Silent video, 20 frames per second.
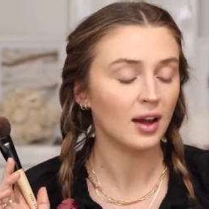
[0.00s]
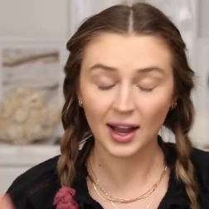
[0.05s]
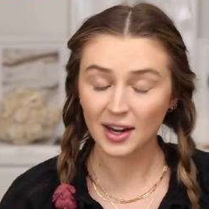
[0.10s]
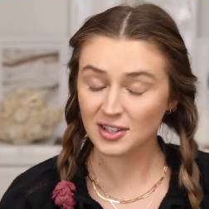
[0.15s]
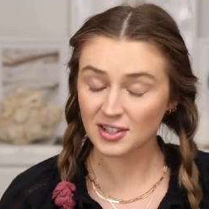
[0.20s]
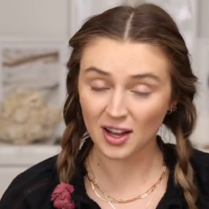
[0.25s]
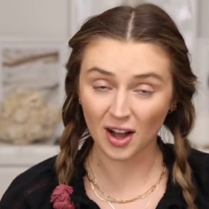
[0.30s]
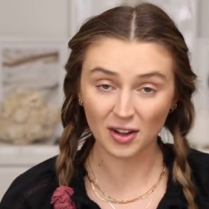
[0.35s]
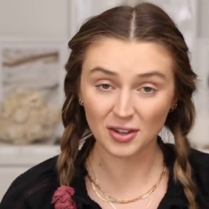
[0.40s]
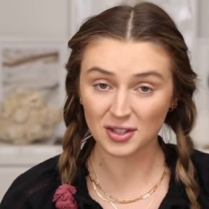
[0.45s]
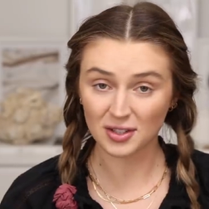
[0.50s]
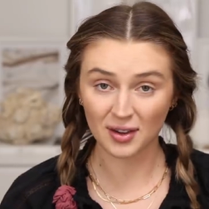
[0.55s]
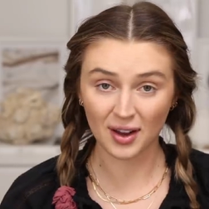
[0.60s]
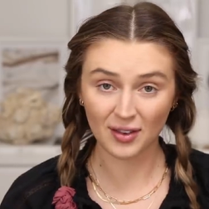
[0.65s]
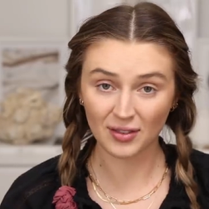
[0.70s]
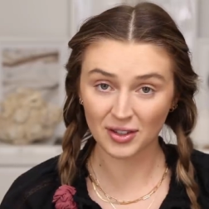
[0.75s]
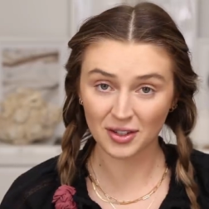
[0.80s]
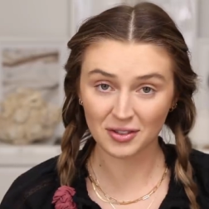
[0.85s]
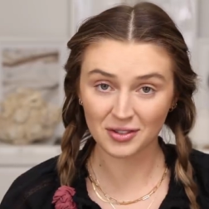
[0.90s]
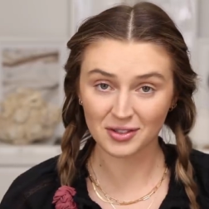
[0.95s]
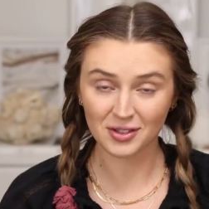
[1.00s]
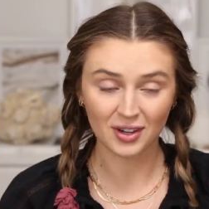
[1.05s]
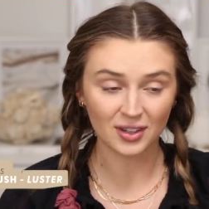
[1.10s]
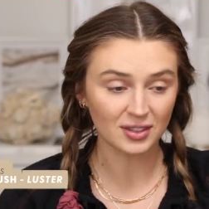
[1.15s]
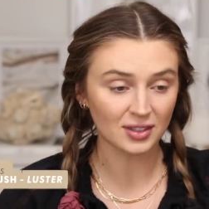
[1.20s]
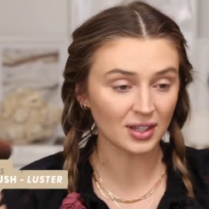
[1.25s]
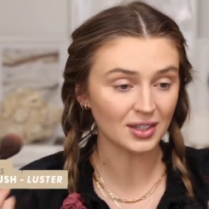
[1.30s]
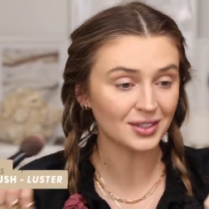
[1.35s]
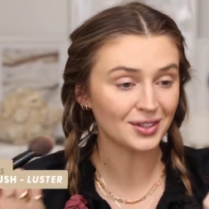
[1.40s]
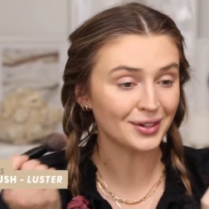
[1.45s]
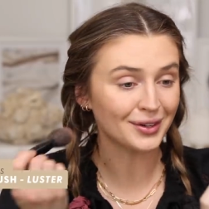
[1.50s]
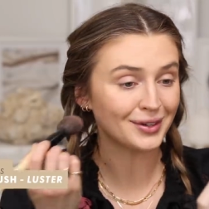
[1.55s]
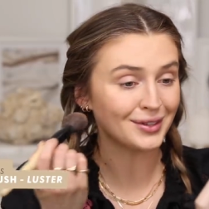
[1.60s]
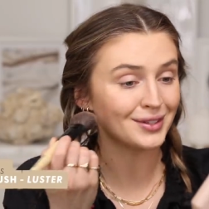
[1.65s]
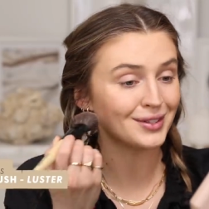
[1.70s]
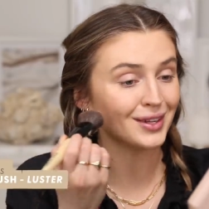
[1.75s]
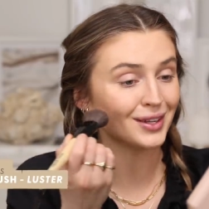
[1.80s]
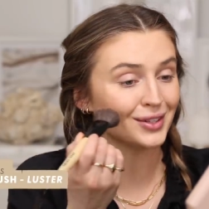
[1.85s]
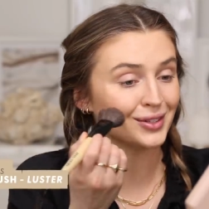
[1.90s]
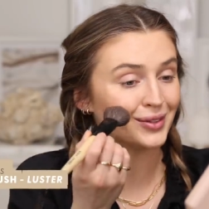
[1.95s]
I just also haven't used NARS Luster in
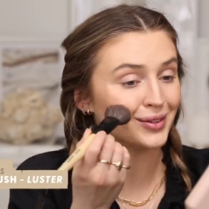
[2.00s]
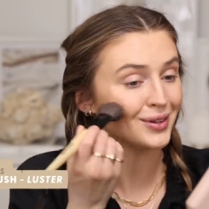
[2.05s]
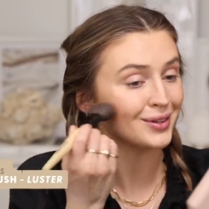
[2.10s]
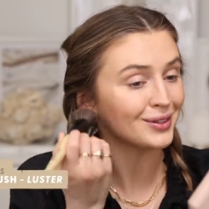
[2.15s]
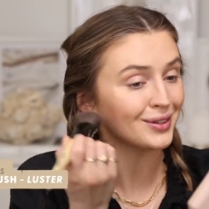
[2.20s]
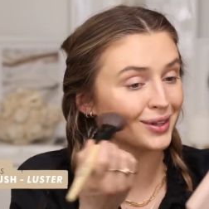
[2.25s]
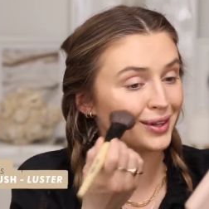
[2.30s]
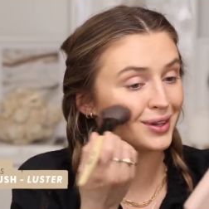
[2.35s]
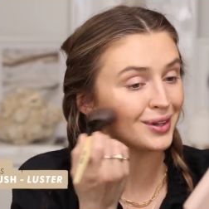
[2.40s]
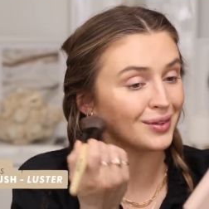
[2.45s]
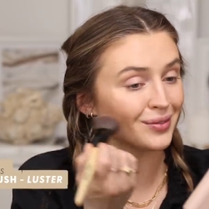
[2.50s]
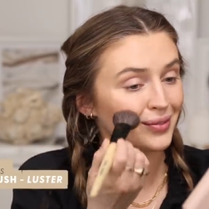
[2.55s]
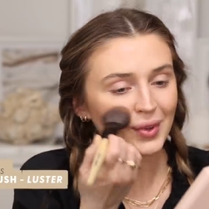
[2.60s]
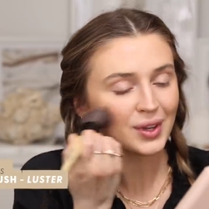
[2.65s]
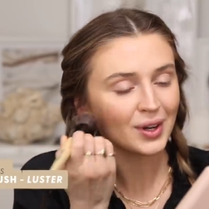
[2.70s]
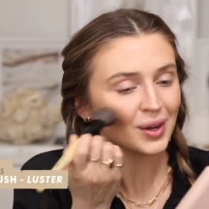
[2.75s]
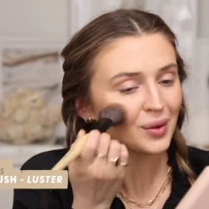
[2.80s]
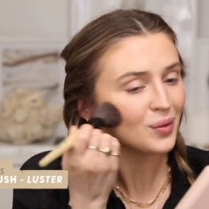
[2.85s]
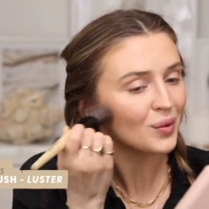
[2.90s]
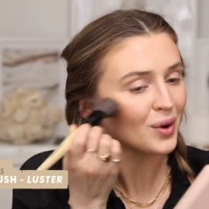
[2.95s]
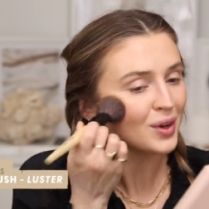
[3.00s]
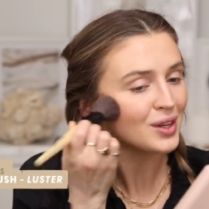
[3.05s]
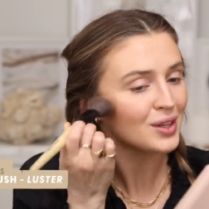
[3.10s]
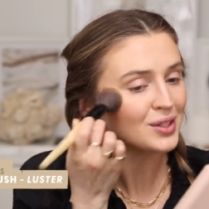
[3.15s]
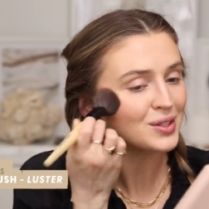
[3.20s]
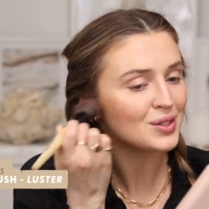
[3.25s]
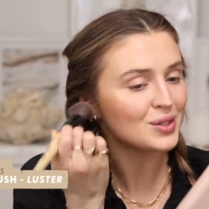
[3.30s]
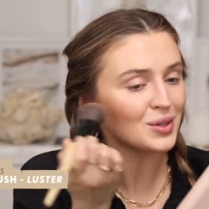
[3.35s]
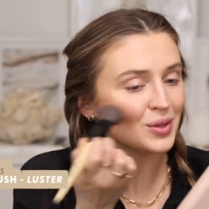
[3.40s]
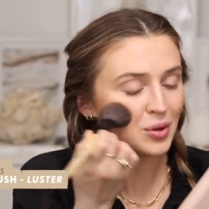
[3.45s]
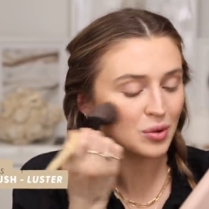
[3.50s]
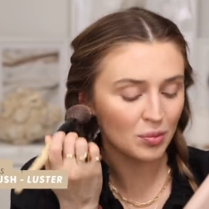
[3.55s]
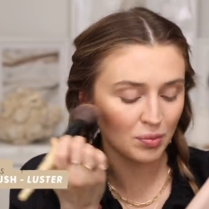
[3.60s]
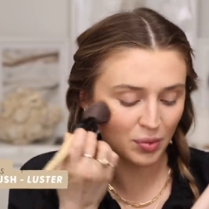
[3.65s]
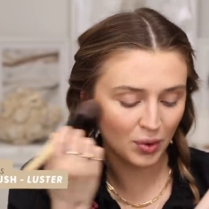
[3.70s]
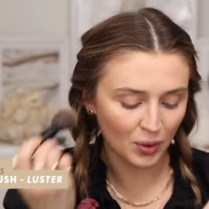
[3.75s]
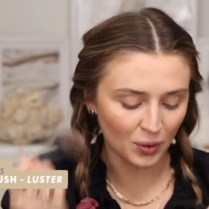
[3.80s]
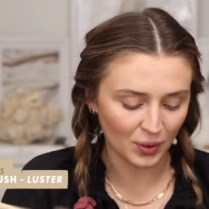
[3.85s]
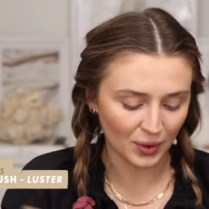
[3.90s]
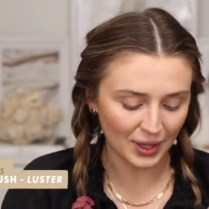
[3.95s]
such a long time, and I wanted to
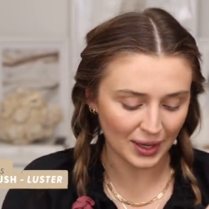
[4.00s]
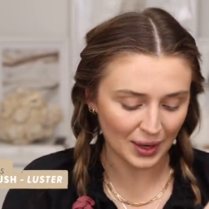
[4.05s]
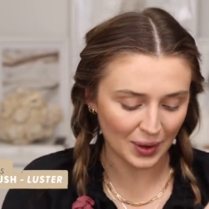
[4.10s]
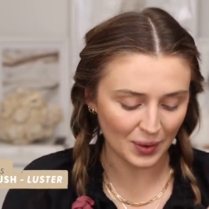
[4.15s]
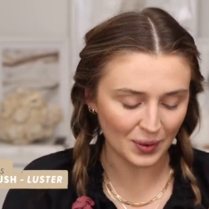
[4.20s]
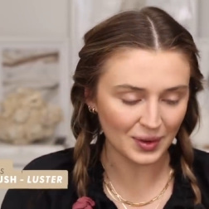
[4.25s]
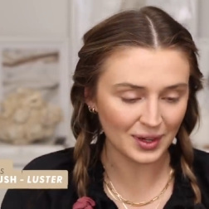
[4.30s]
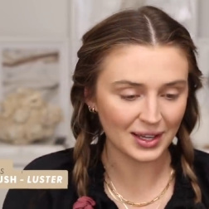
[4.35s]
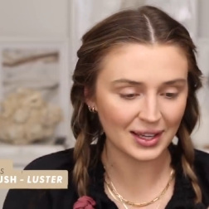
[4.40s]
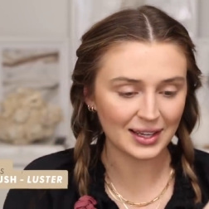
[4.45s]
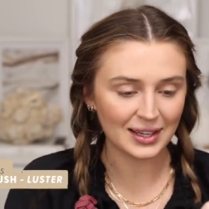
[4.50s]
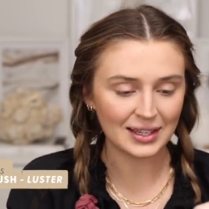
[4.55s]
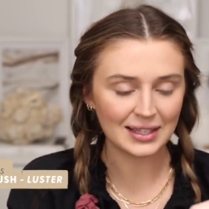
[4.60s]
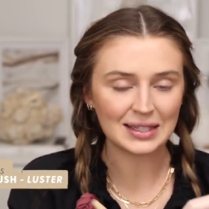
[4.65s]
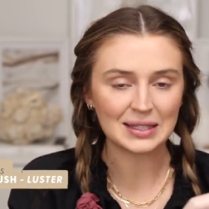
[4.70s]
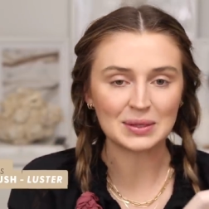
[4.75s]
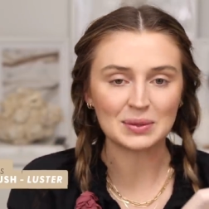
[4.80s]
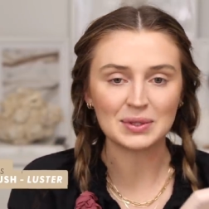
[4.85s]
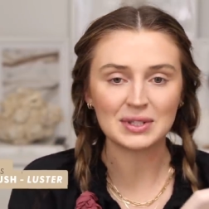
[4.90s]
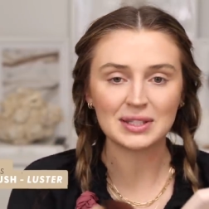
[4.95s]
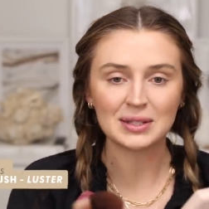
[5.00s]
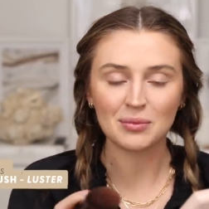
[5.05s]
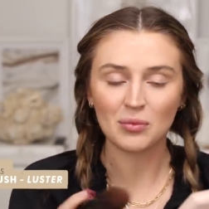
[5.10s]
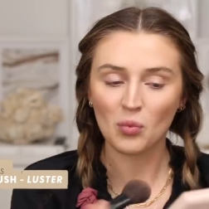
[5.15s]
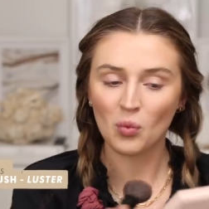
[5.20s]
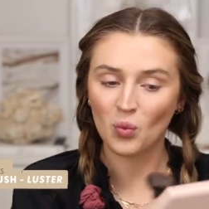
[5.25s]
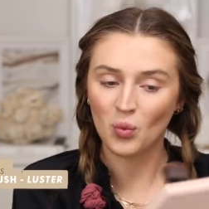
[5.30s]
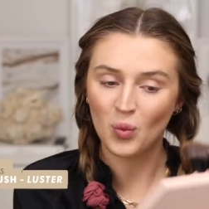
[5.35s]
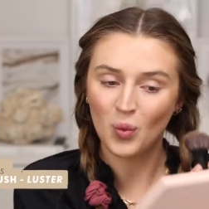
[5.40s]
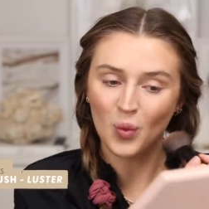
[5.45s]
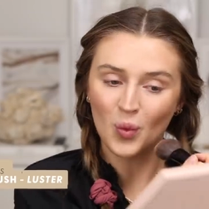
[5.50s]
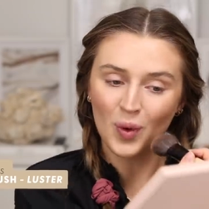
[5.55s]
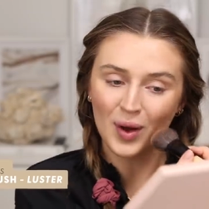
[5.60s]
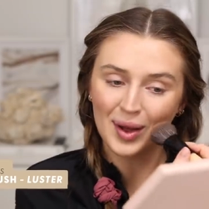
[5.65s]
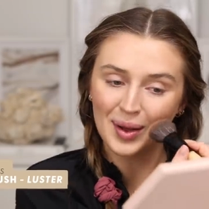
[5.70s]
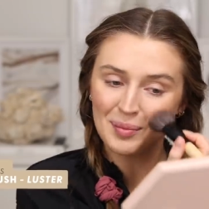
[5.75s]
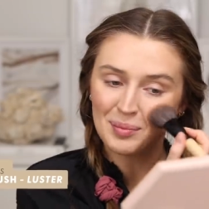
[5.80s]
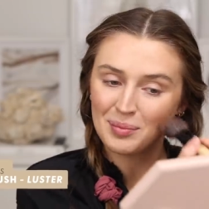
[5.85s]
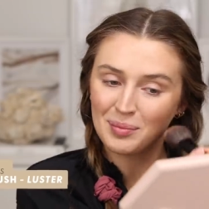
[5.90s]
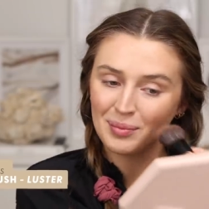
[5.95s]
pull it out and do some
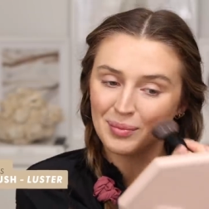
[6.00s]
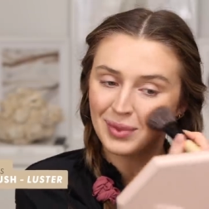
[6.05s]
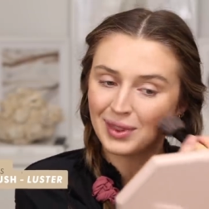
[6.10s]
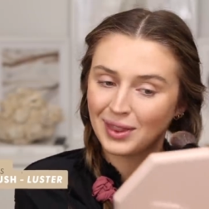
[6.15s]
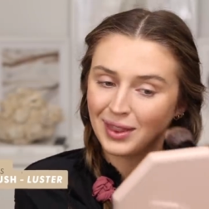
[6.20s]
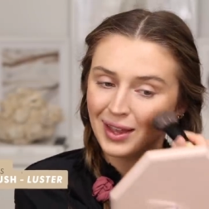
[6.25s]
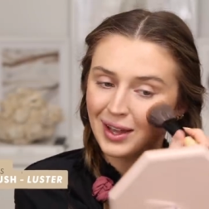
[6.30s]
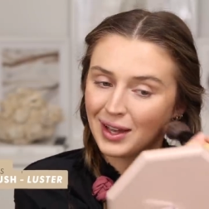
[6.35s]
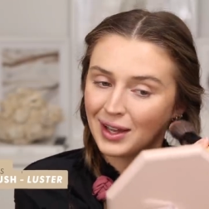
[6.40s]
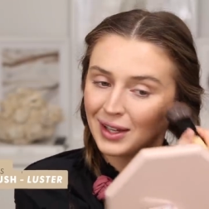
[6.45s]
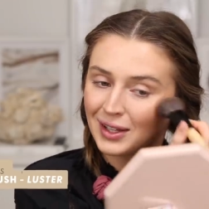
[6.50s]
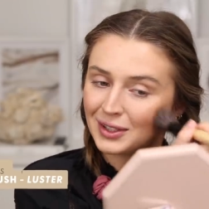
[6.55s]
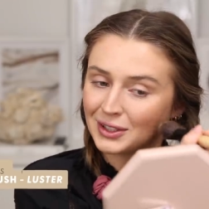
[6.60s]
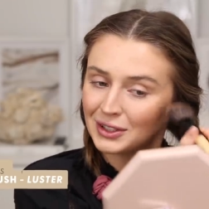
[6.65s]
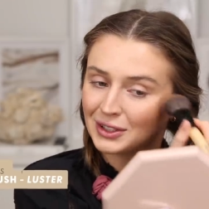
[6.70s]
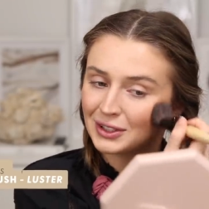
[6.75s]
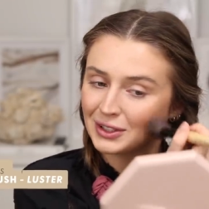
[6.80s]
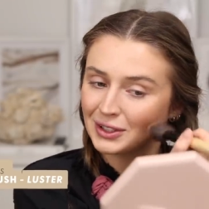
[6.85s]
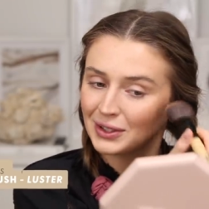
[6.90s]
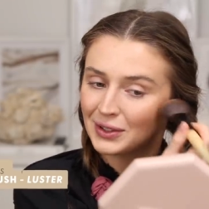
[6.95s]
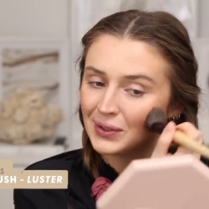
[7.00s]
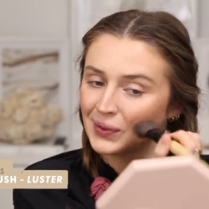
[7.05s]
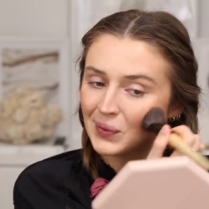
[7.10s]
warm blush.